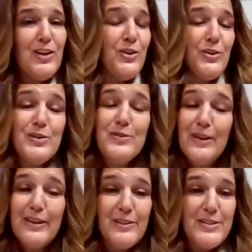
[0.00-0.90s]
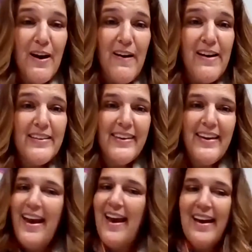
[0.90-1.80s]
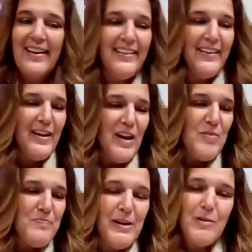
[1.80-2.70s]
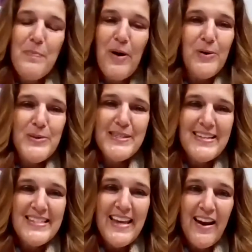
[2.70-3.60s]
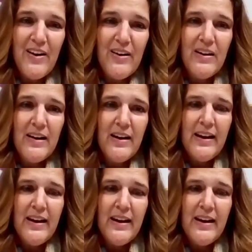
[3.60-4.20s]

their little dog that had pink bows in its hair.